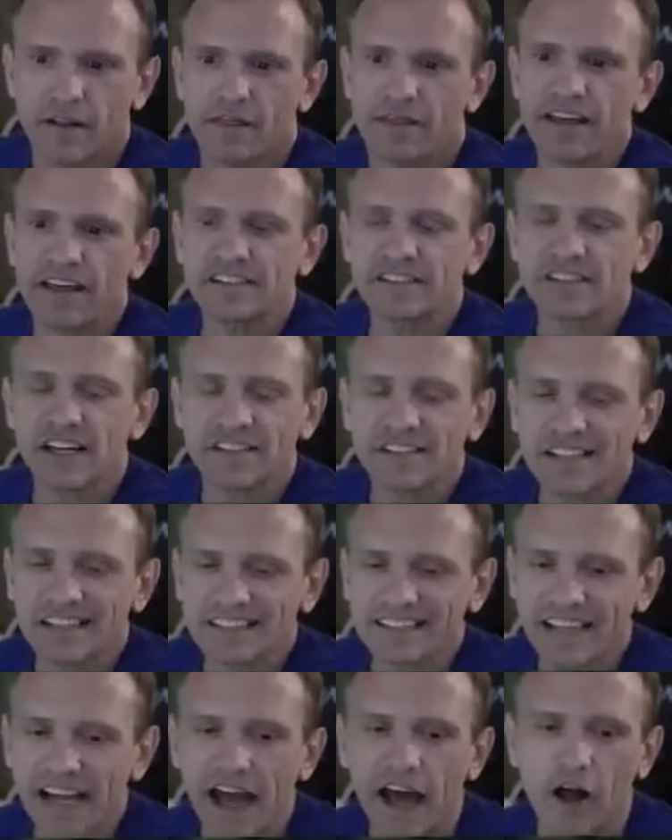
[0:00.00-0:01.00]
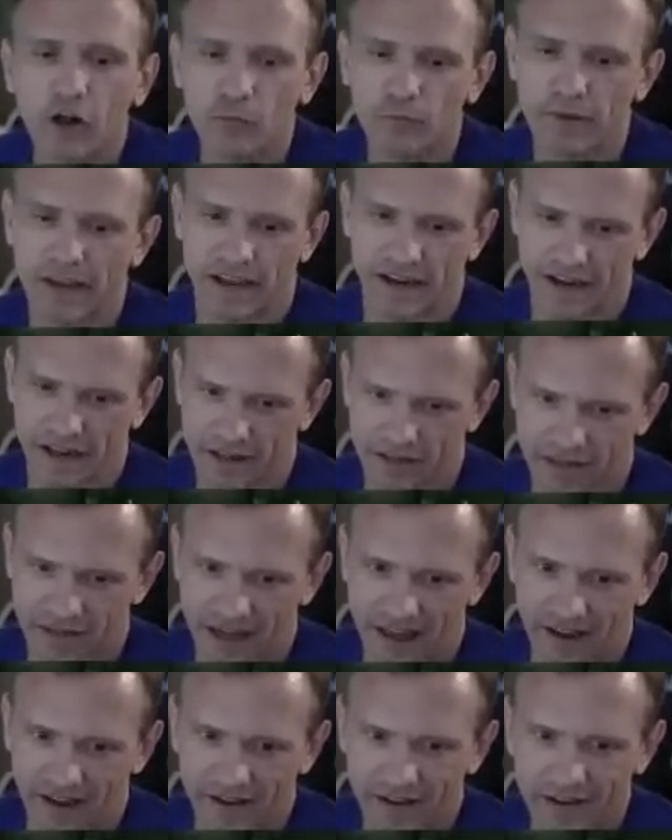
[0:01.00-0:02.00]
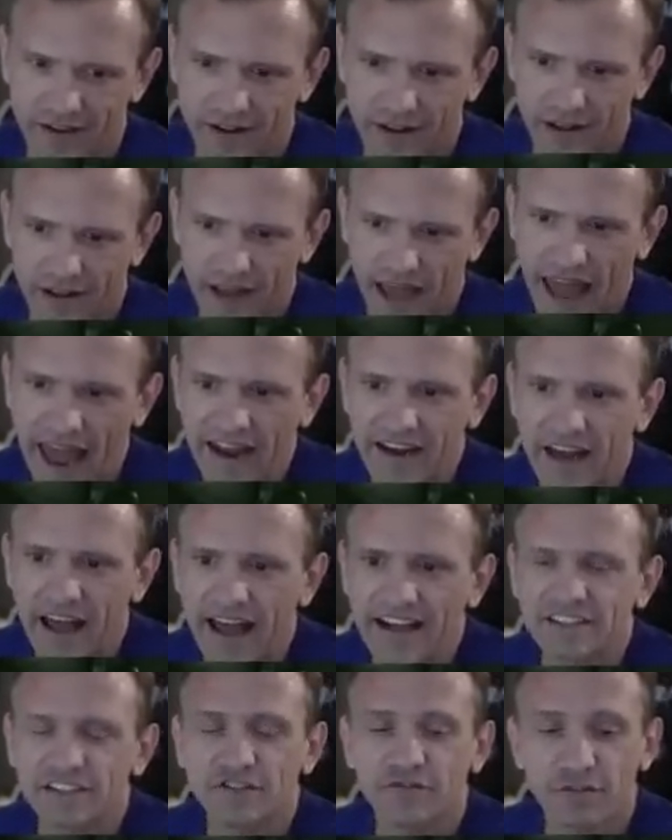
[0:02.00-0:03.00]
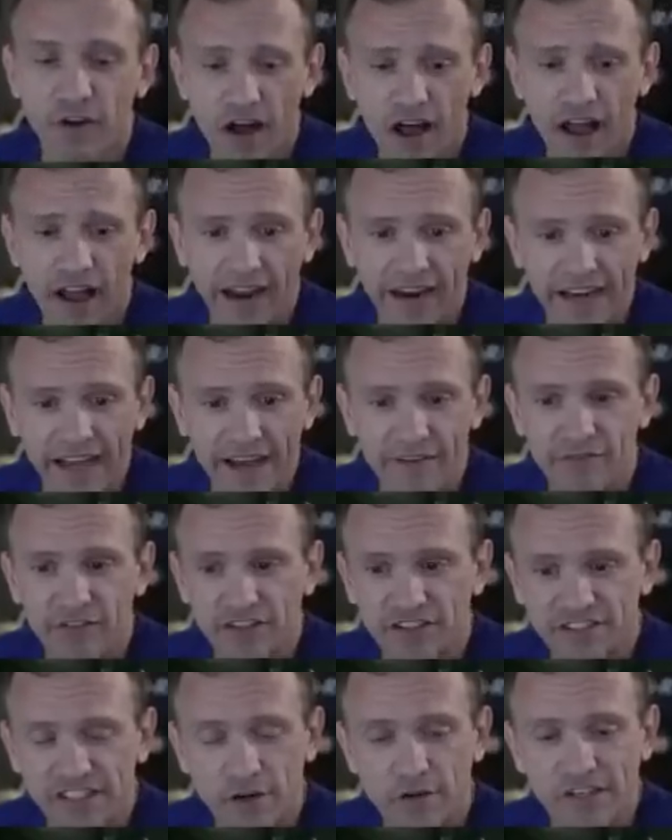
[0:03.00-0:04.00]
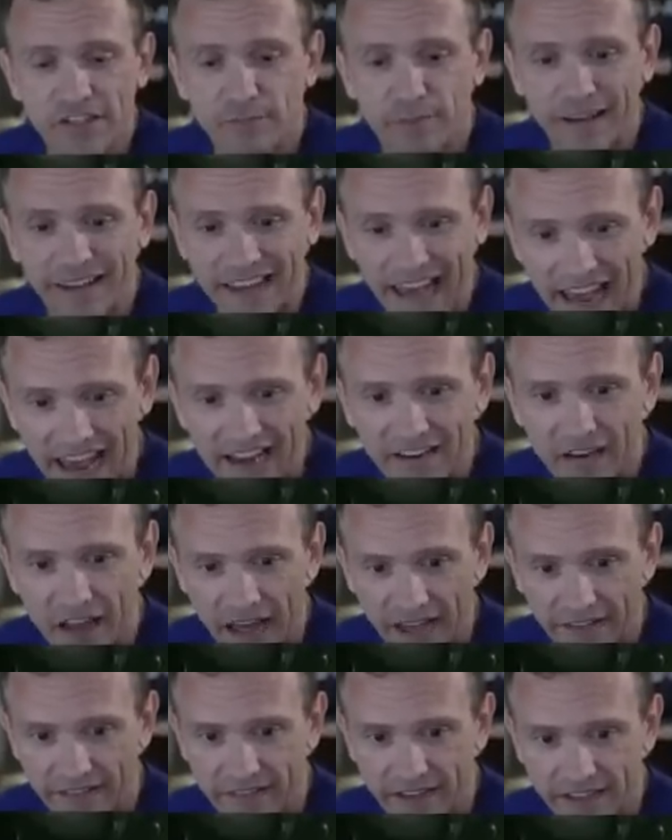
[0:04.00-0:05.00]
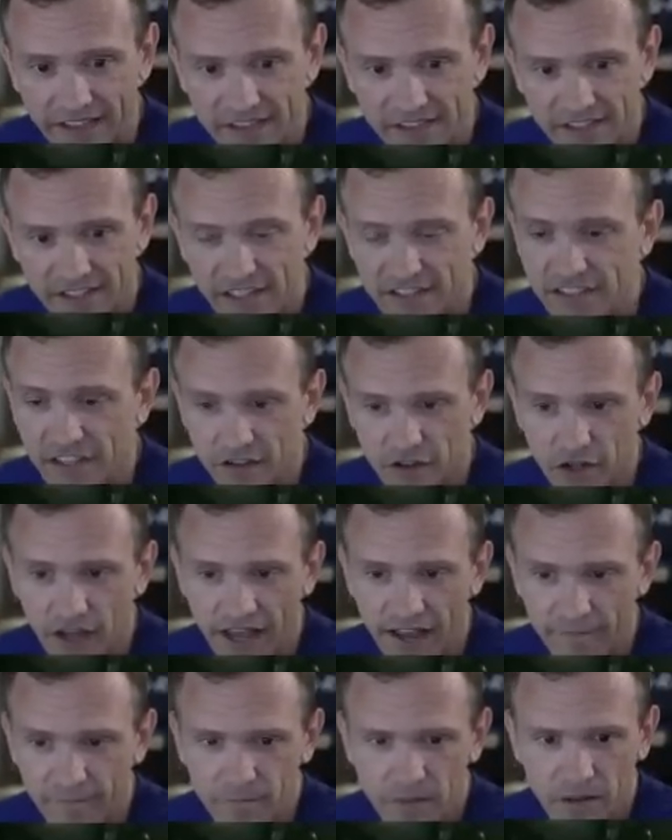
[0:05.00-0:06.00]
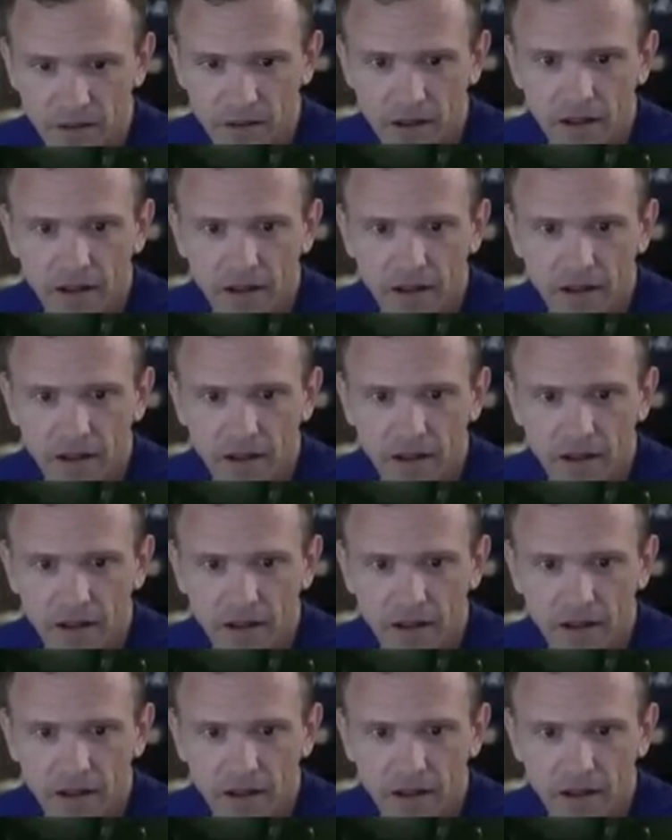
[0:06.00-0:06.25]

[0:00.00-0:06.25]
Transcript: This doesn't tell me anything. And it's fine if the series began like this. Book three.